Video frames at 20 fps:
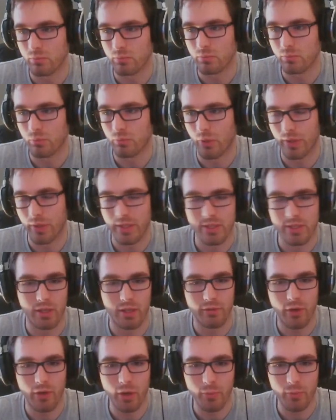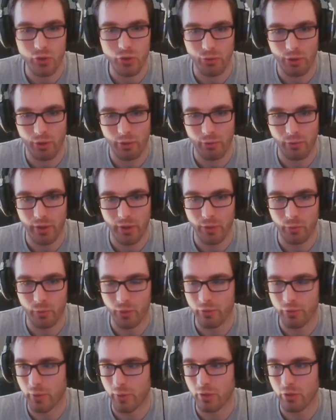well, that's kind of arbitrary, right? What
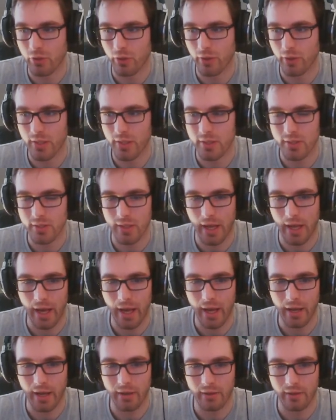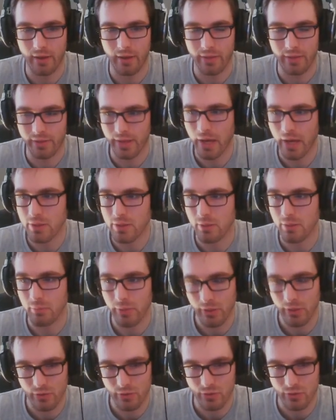if my target's at 1,000
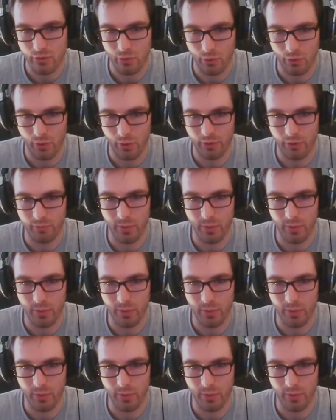meters, or what if my